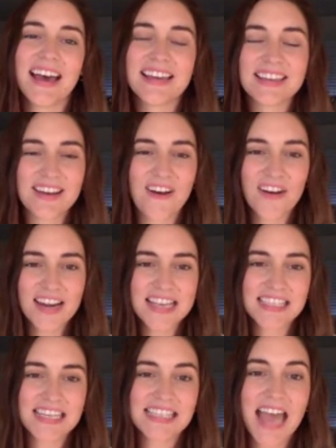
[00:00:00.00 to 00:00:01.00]
artist
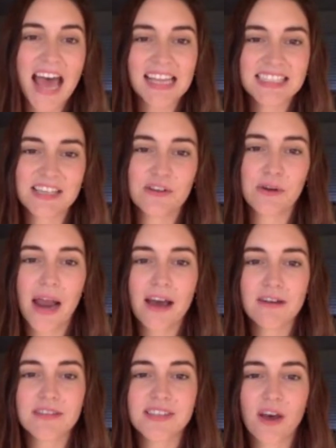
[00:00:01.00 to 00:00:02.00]
is Alison
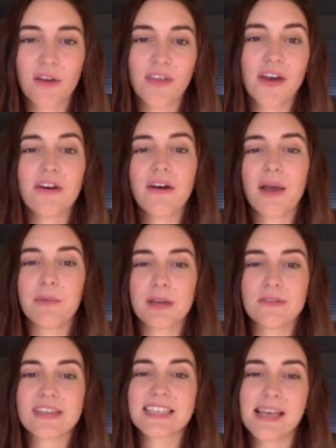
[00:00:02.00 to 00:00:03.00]
Krauss, although I would have
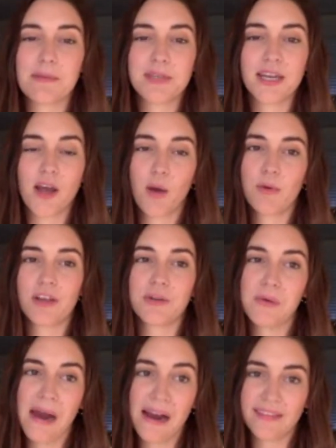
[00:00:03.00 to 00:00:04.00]
accepted Oh, Brother, Where
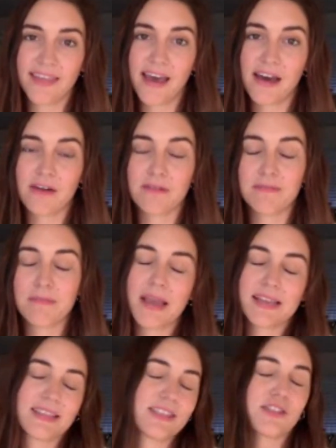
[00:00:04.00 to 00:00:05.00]
Art Thou, because
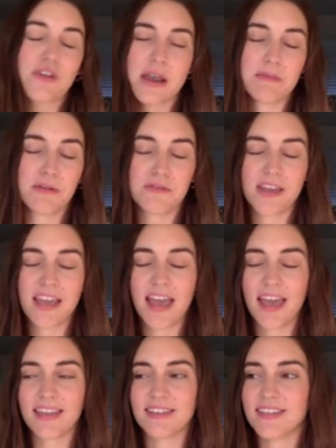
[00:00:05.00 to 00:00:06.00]
it's a great movie.
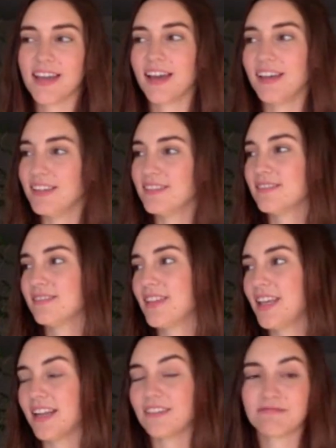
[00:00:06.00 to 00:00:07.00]
And,
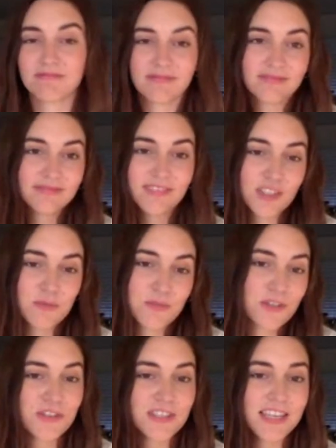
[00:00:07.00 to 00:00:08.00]
you
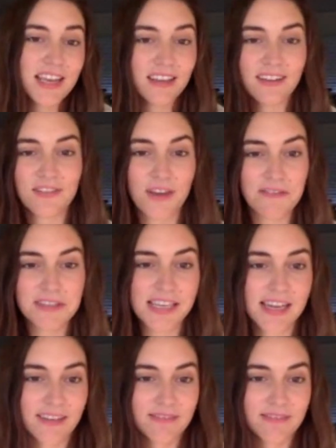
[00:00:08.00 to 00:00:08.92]
should see it if you haven't seen it.